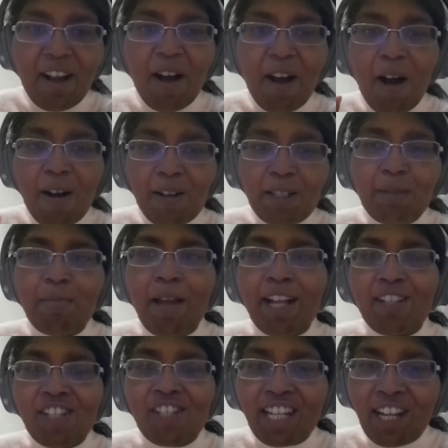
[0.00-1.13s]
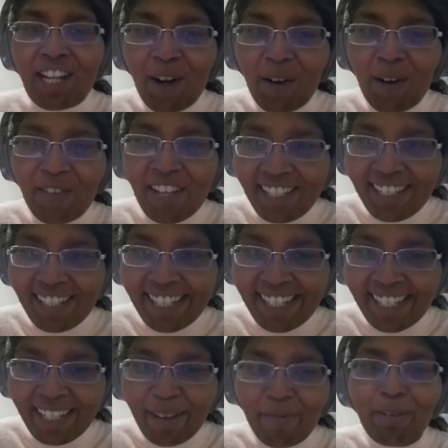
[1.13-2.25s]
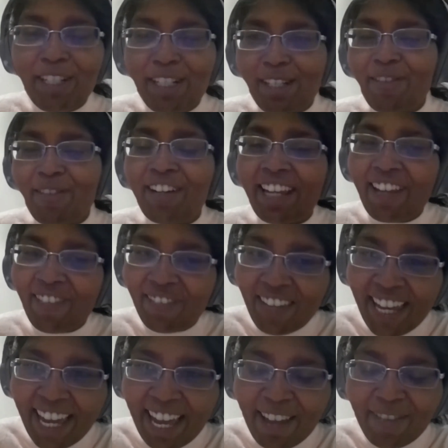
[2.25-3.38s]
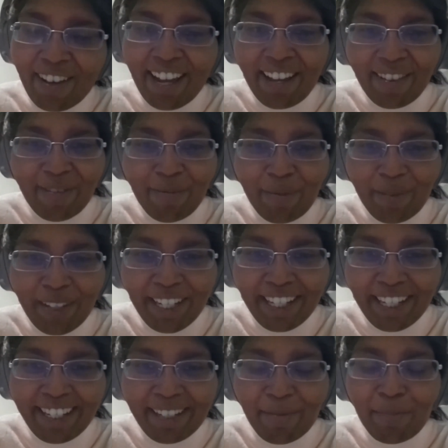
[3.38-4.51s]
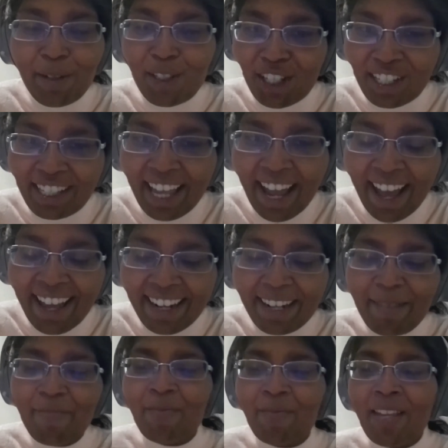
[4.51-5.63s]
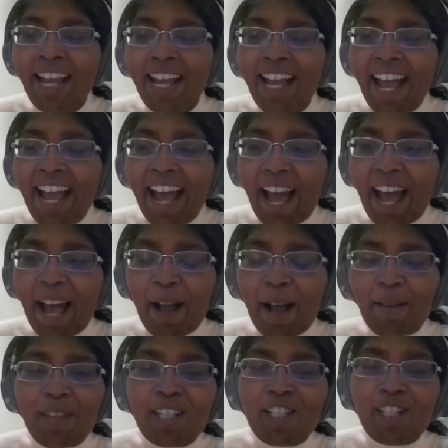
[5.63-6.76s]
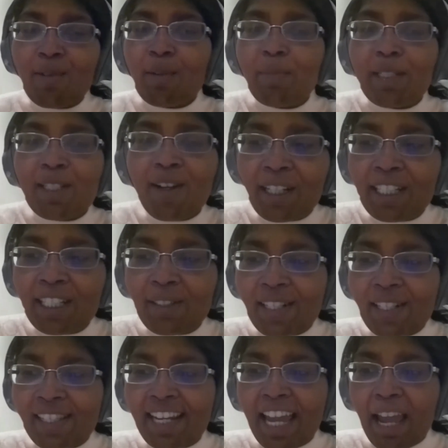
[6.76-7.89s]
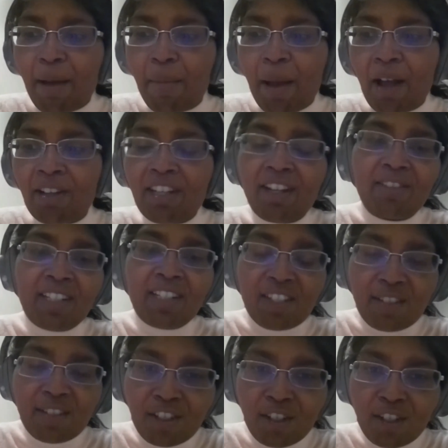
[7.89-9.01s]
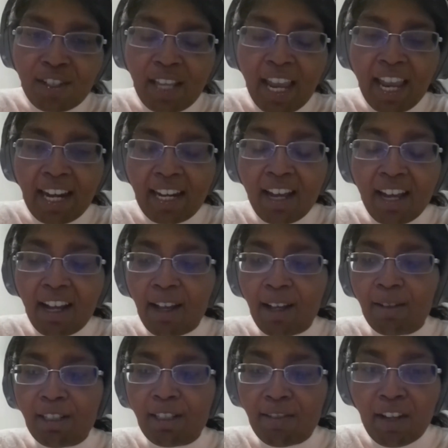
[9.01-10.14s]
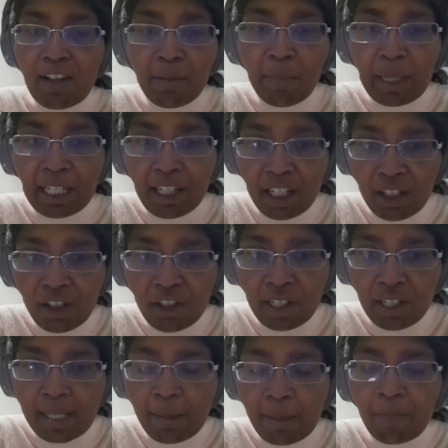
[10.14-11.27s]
Osmandzikovic. Please do forgive me if I have butchered that. She will be talking to us today about young researchers in developing countries.